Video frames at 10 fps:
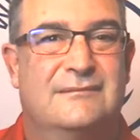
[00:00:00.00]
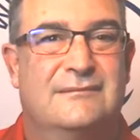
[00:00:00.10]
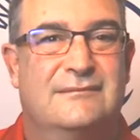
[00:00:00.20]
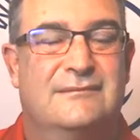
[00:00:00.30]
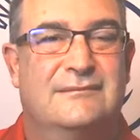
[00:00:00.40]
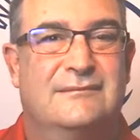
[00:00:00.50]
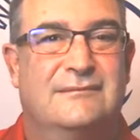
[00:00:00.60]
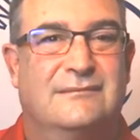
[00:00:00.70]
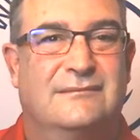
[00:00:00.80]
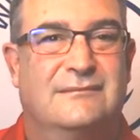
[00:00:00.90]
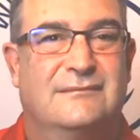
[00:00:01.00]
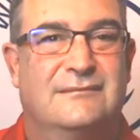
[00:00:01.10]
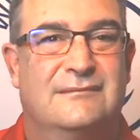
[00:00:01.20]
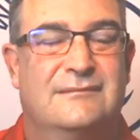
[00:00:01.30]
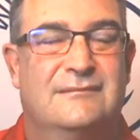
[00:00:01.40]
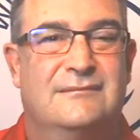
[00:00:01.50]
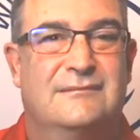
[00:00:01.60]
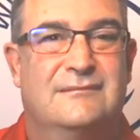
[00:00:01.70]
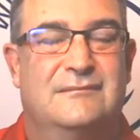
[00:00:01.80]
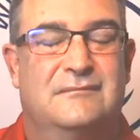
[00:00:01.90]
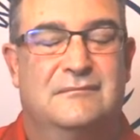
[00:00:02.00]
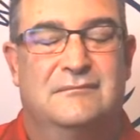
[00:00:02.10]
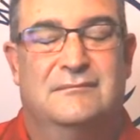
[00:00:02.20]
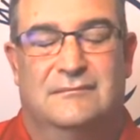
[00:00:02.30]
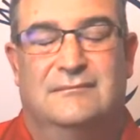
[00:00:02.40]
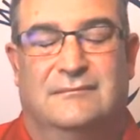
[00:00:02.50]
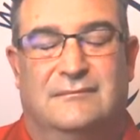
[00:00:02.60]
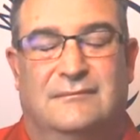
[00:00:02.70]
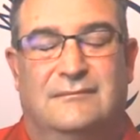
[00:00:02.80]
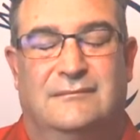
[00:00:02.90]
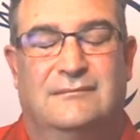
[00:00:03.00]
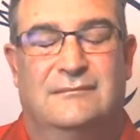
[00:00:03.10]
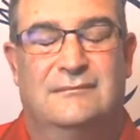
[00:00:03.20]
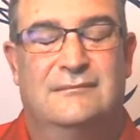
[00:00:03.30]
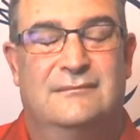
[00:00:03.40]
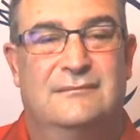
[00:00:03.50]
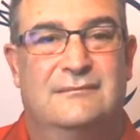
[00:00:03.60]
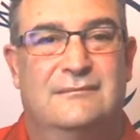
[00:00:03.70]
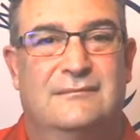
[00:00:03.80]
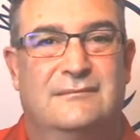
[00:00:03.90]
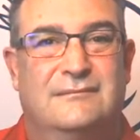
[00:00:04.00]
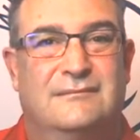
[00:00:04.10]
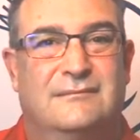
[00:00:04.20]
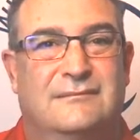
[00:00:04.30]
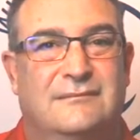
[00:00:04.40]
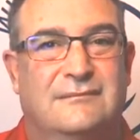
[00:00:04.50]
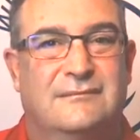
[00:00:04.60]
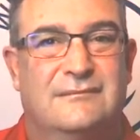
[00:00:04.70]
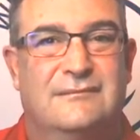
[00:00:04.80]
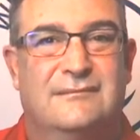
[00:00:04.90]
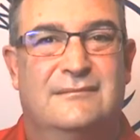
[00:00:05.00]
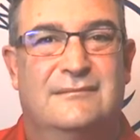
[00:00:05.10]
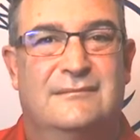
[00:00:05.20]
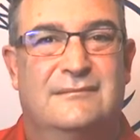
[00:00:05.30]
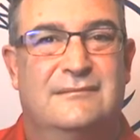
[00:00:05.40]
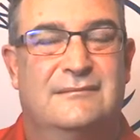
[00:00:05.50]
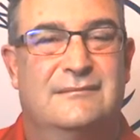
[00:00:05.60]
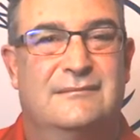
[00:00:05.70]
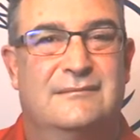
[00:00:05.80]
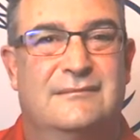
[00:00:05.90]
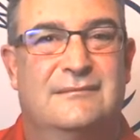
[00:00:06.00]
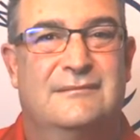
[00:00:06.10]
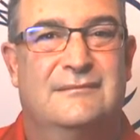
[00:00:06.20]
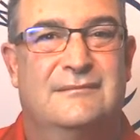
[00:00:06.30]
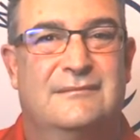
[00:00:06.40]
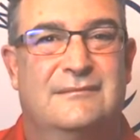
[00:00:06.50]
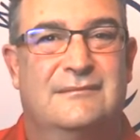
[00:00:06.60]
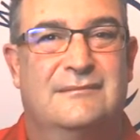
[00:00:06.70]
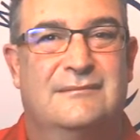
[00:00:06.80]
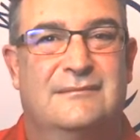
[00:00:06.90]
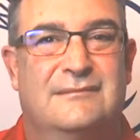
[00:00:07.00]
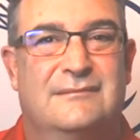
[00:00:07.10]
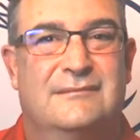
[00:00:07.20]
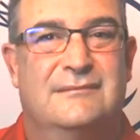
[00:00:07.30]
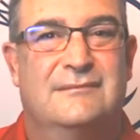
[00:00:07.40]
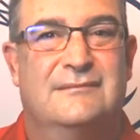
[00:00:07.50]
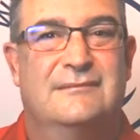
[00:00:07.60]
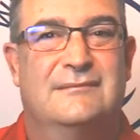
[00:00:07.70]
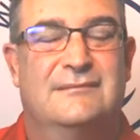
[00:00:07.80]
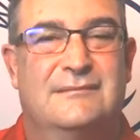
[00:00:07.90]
The person shown says nothing.